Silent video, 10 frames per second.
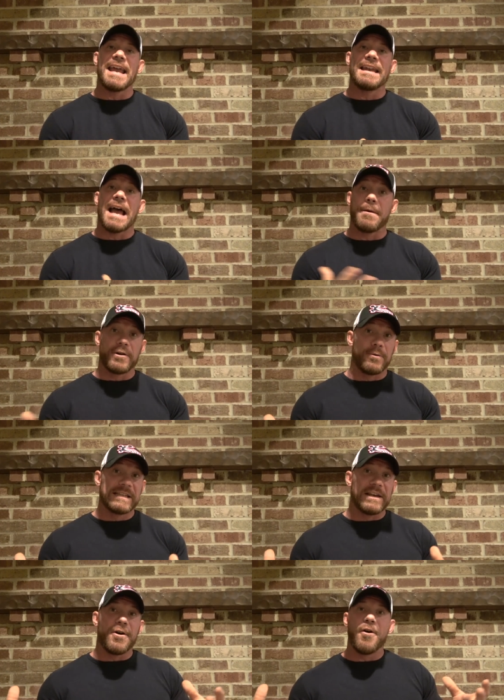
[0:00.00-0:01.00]
and I would
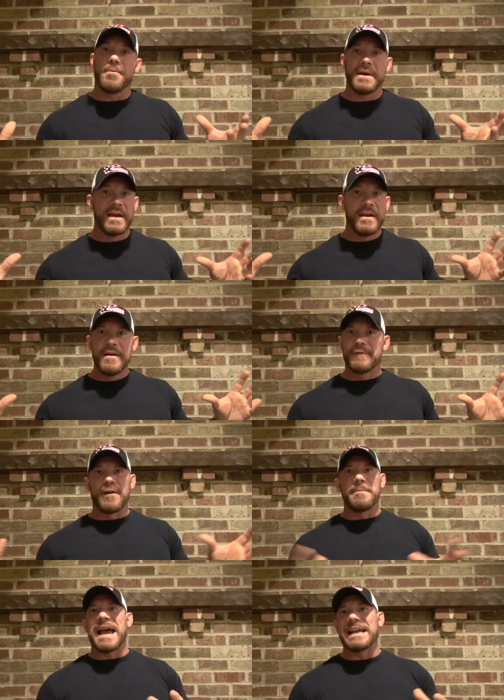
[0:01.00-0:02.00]
always get home
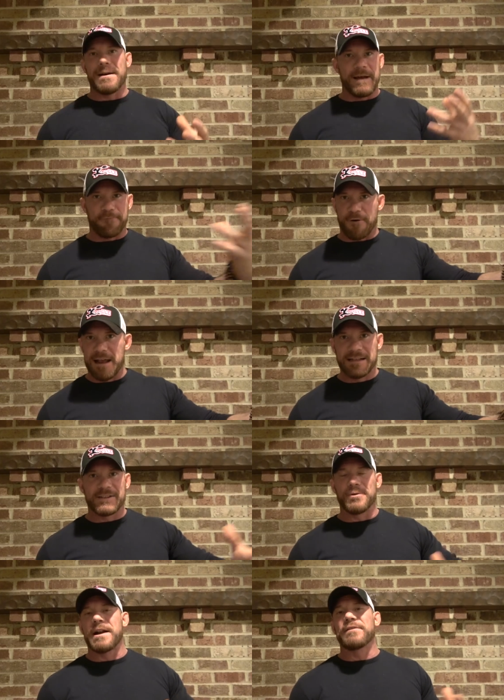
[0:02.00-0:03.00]
from hanging out with my
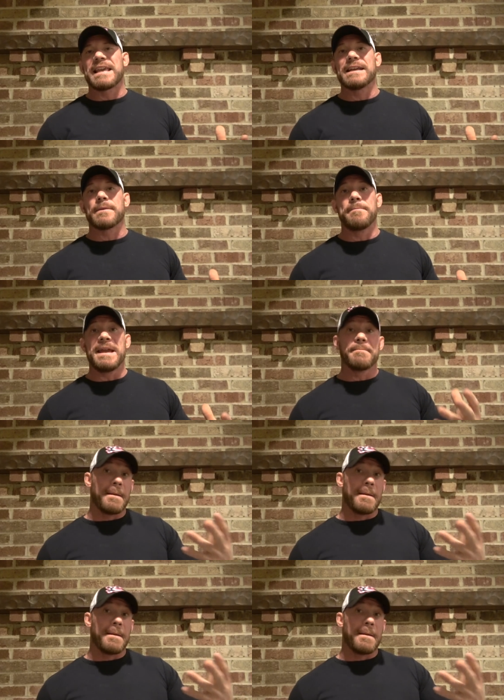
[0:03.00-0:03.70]
friends or whatever the case may be.